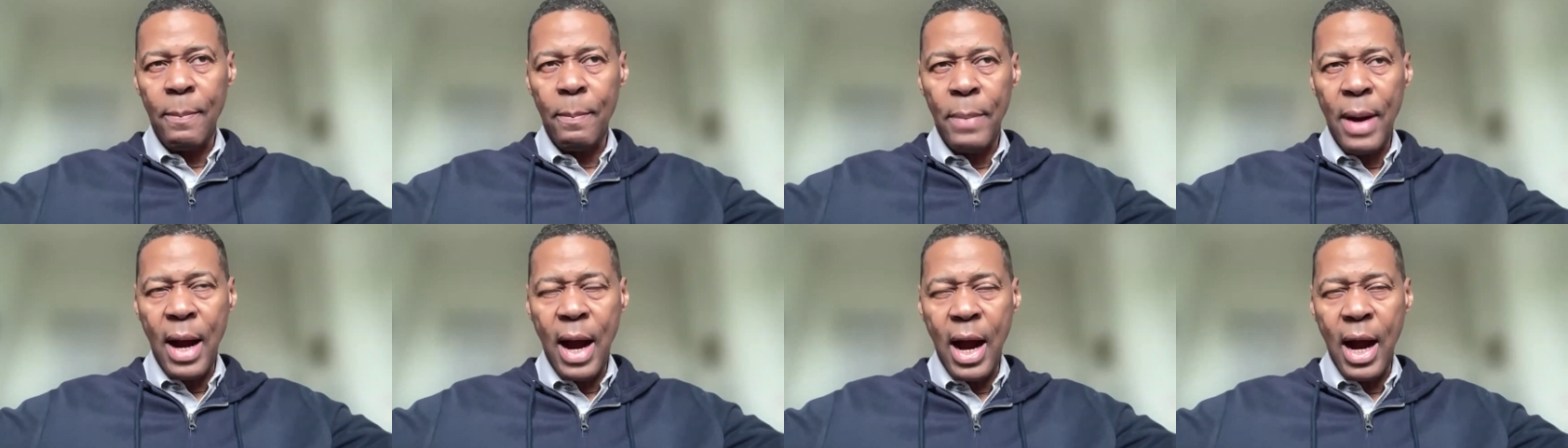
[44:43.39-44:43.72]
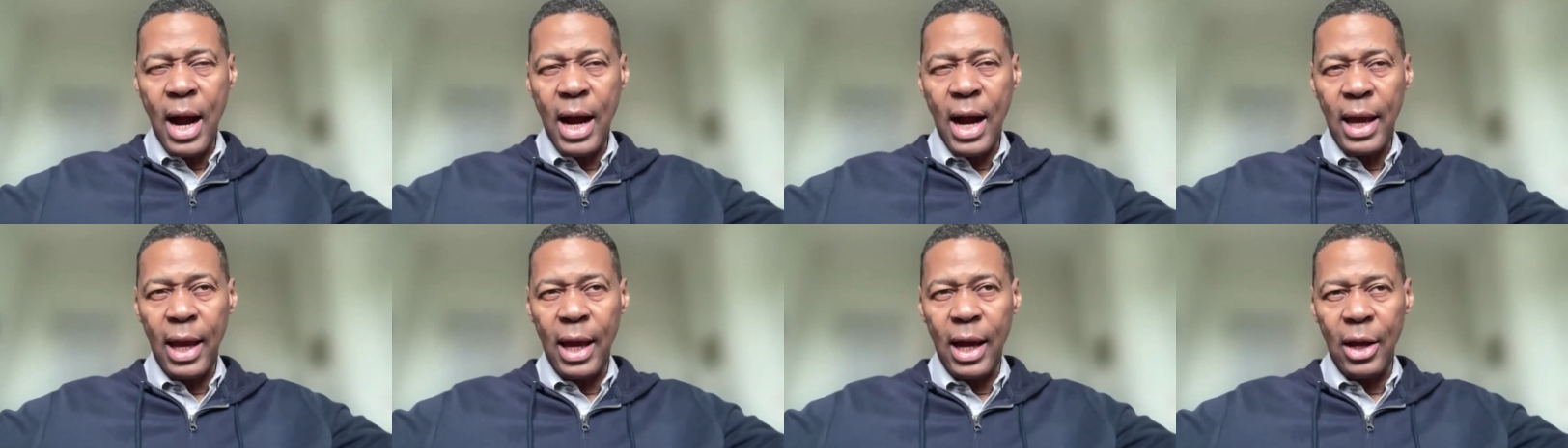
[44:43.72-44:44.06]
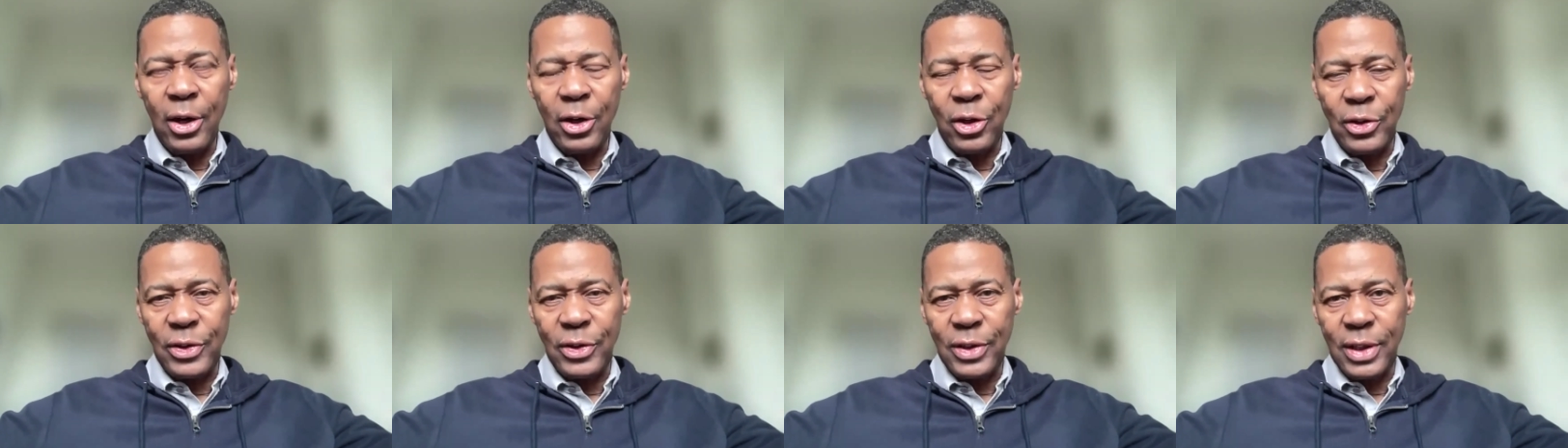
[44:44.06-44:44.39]
by
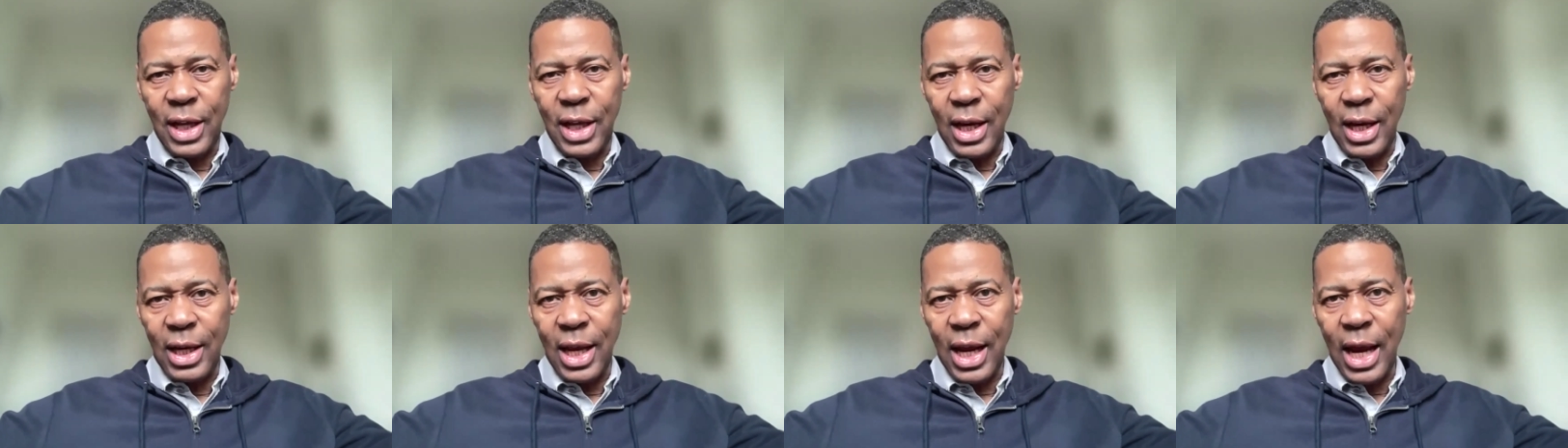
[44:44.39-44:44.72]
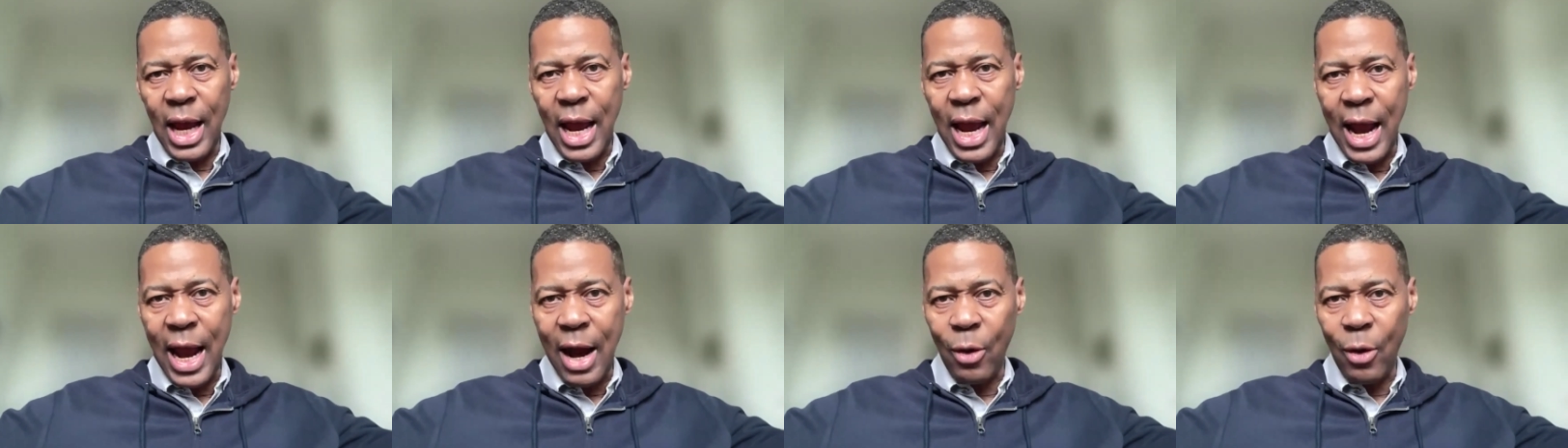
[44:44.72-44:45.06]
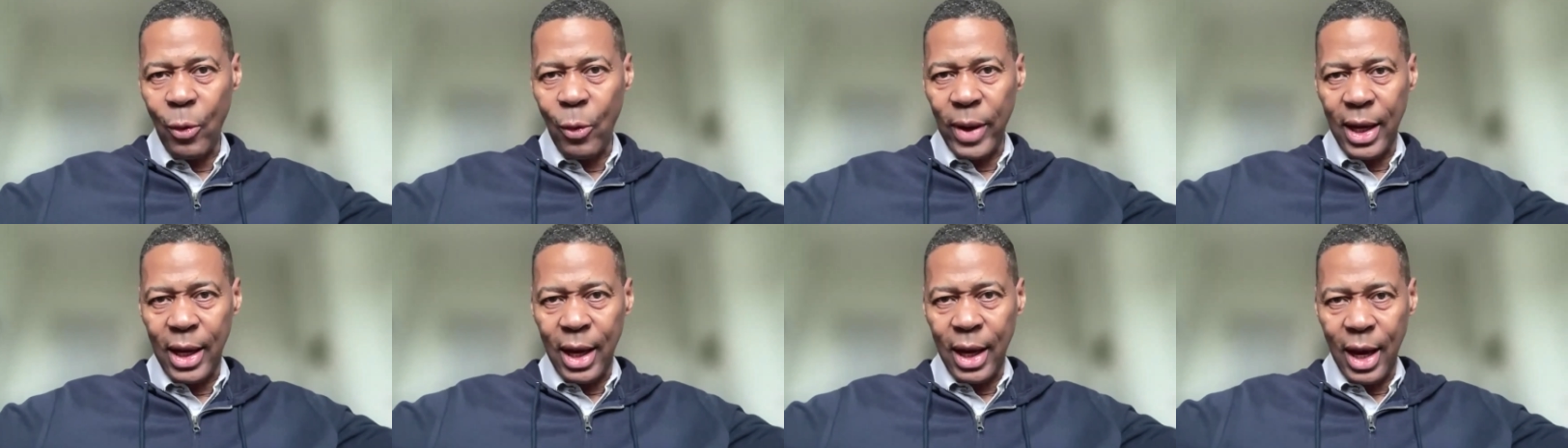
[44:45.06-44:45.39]
understanding
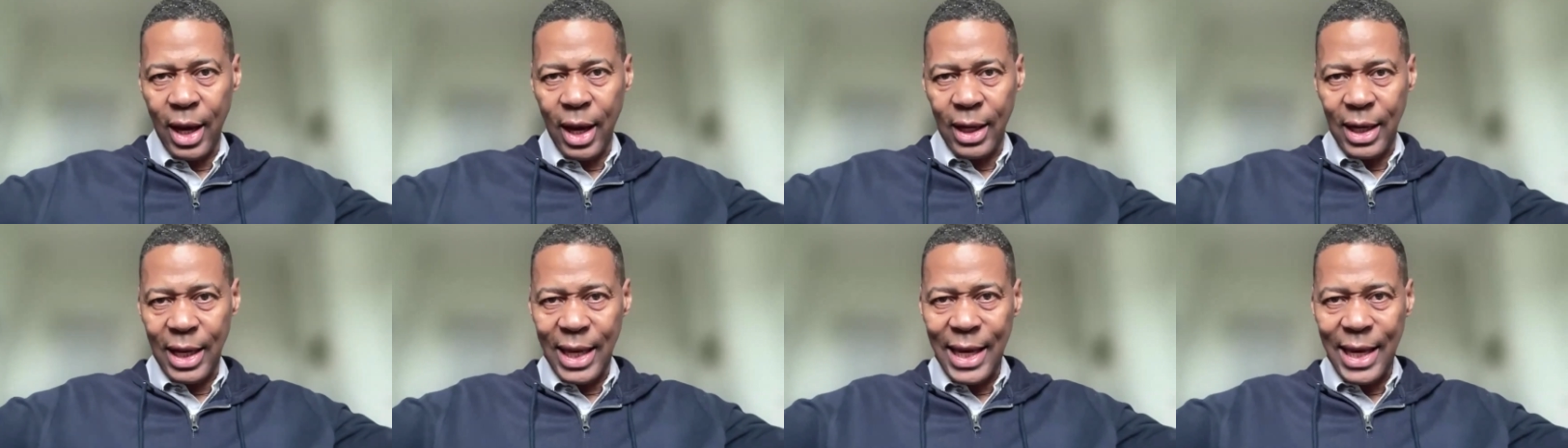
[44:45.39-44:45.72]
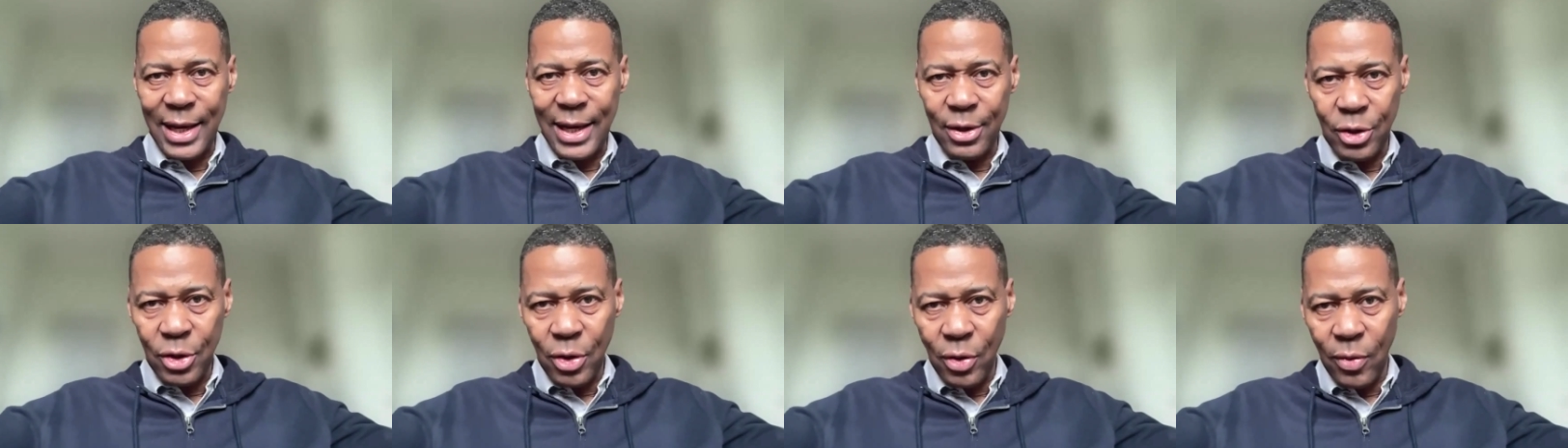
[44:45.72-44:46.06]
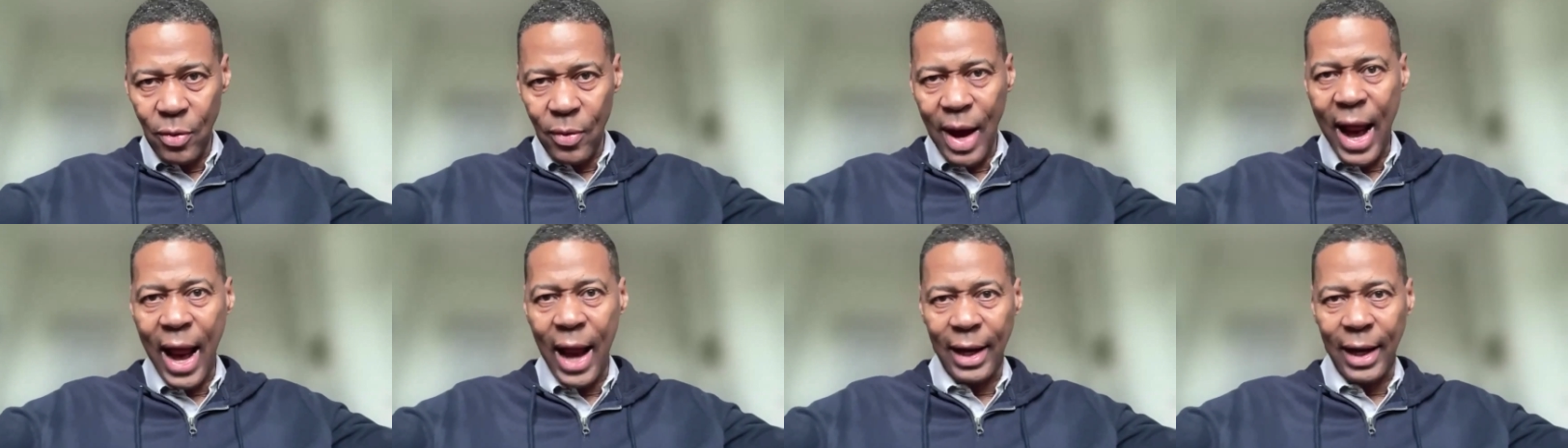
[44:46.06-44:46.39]
how we can
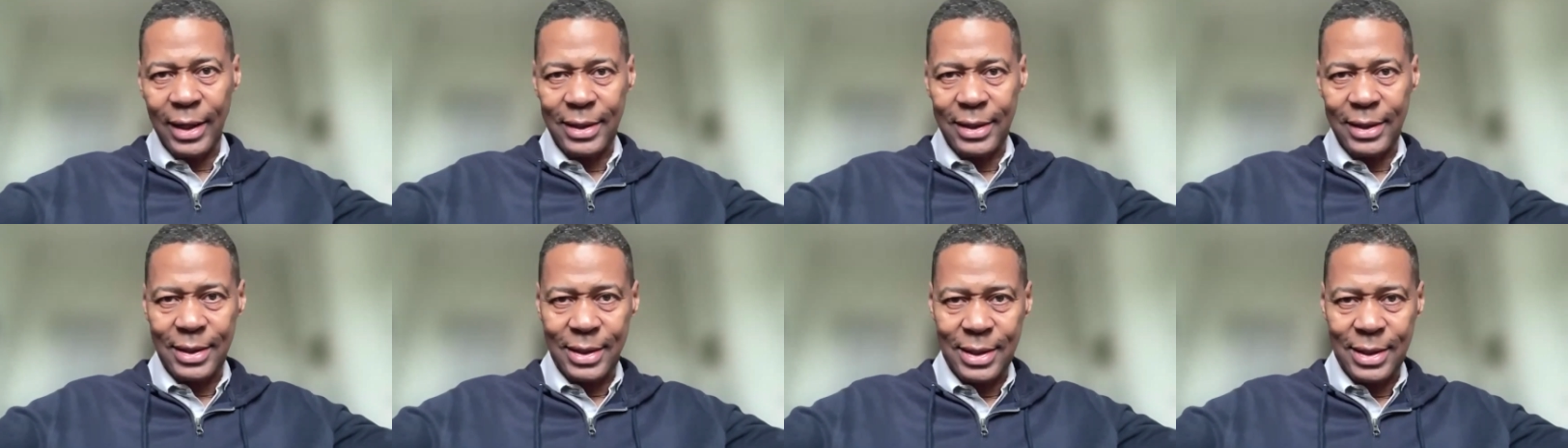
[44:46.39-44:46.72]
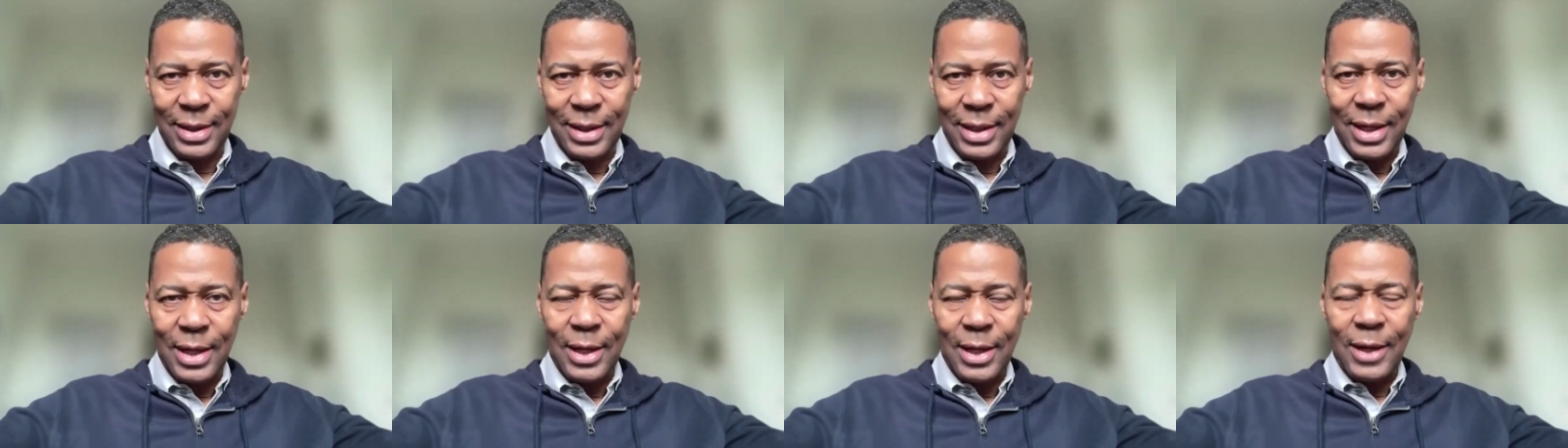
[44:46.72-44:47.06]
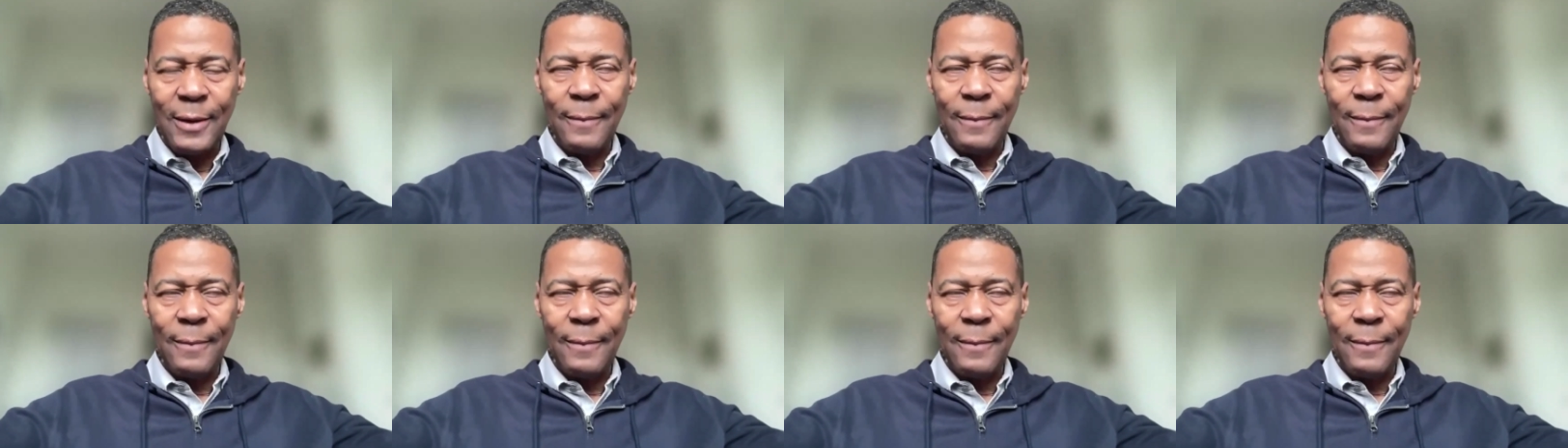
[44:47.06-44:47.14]
interact